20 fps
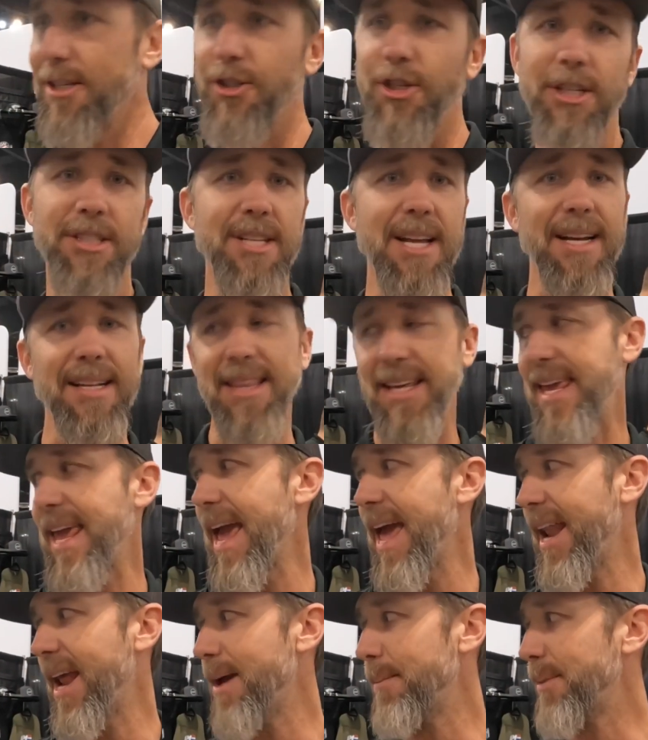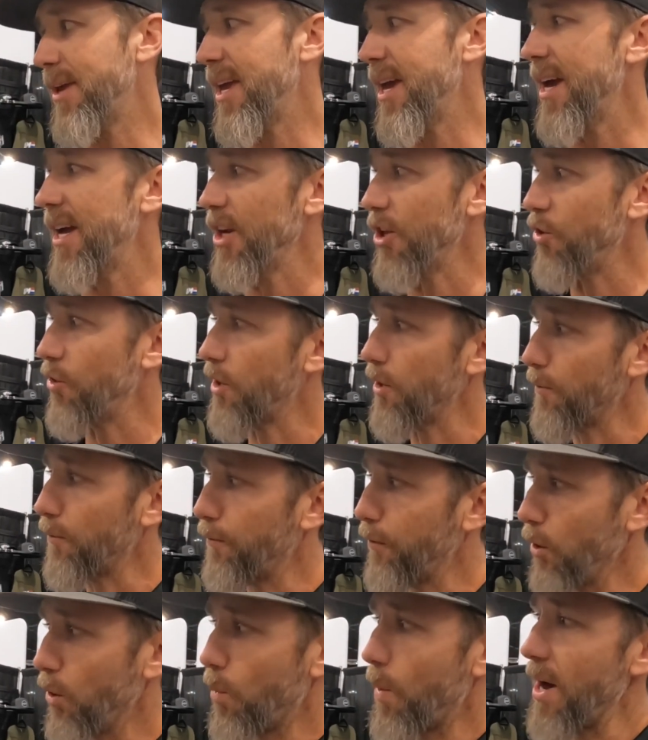Just like the Can-Am kit, you
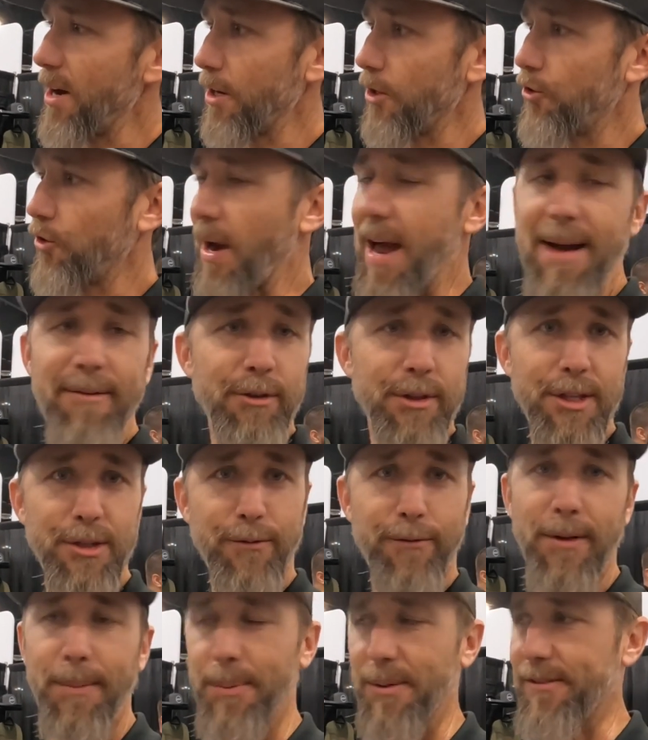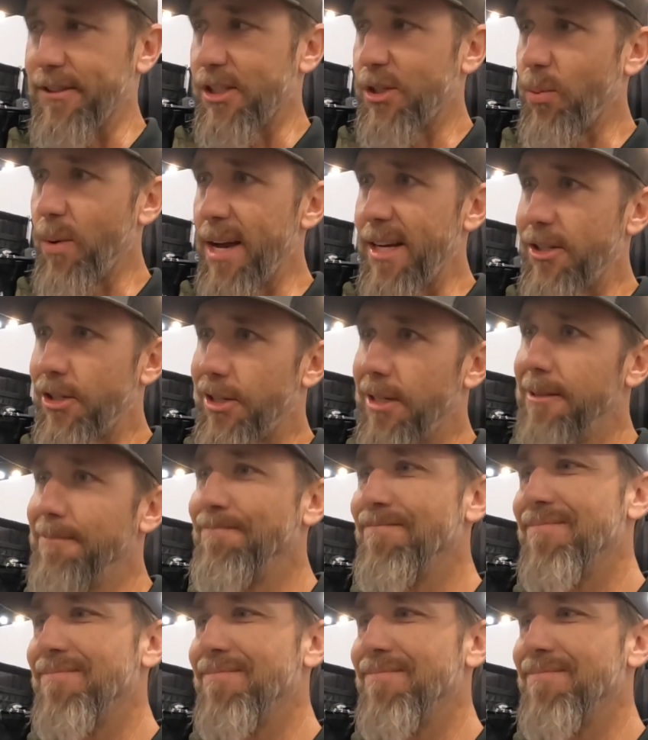can fuel while you drive with the flip of a switch,